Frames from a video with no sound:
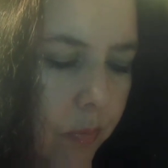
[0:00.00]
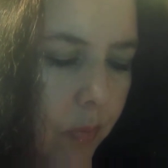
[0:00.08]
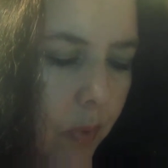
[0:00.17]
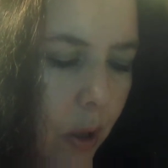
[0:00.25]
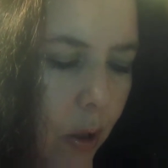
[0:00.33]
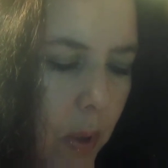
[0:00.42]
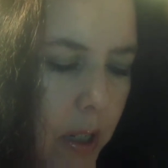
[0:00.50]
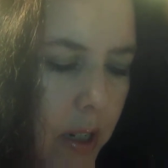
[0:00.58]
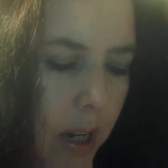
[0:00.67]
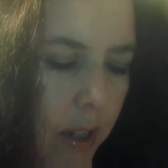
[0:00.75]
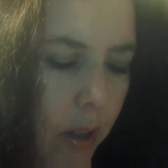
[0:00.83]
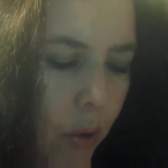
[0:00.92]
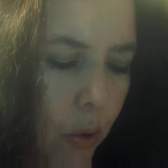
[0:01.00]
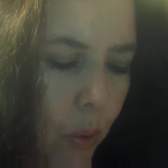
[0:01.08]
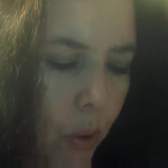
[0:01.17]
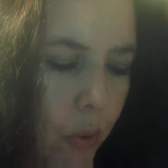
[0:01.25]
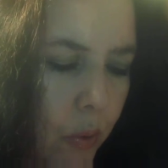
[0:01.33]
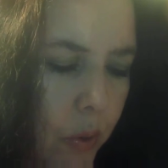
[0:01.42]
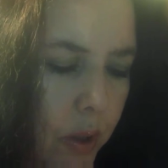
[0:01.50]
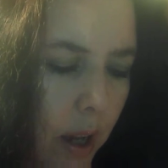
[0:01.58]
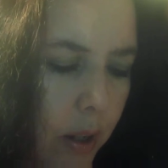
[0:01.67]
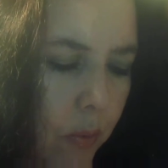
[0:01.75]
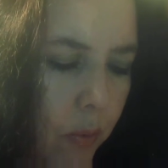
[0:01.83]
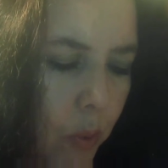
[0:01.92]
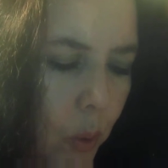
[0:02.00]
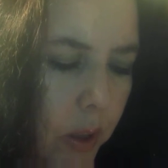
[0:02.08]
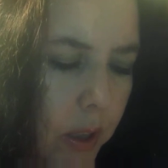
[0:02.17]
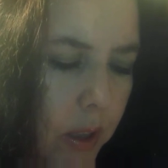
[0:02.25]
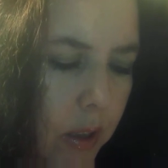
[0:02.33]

Could be taking a cruise out of Florida,